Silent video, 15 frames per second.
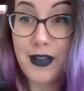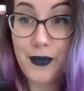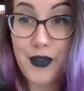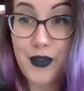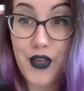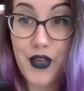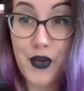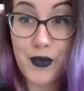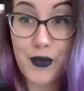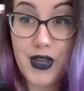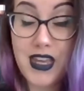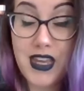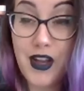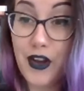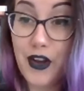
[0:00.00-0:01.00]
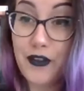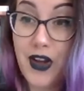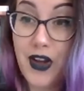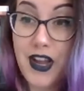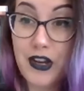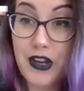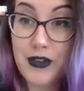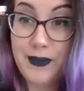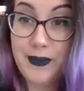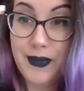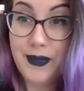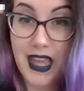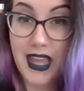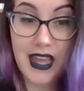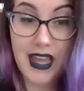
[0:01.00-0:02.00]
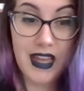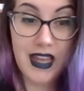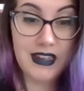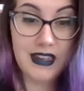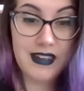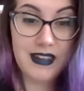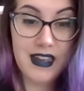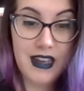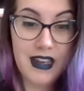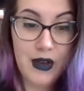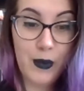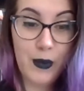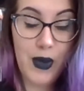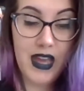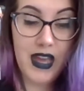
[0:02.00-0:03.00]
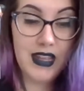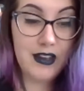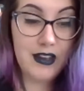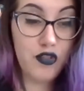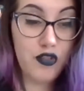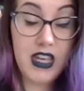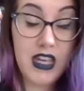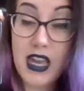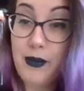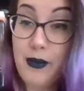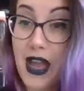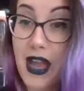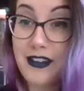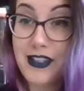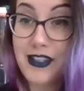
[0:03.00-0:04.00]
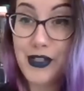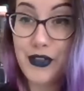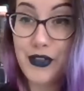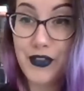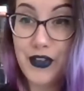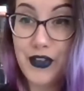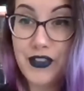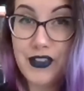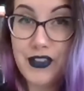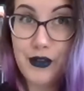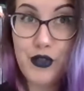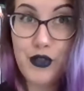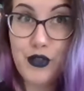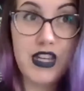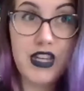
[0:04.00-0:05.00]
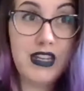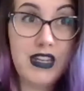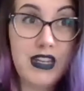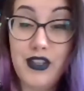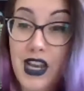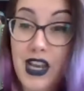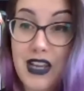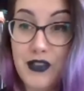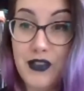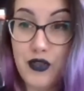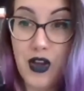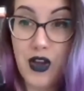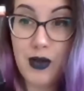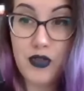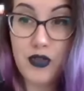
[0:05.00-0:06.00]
So he got her fired. And when she came back to Universal, she did not have a job.